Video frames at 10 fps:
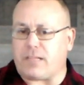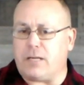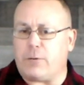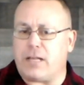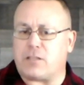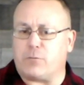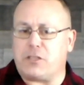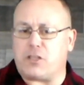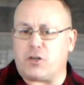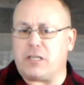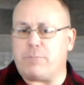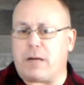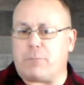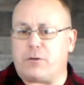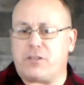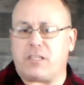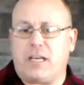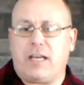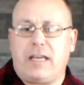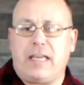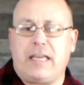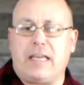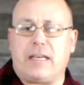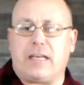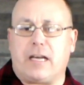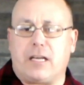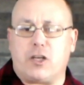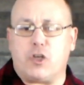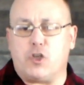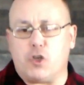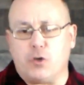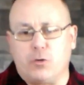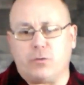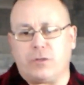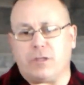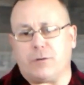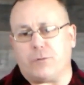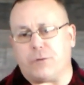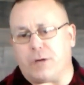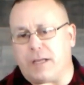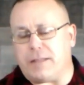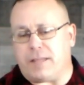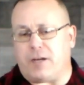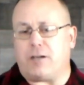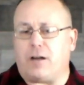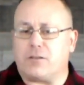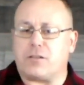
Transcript: And we had some returning members in June. There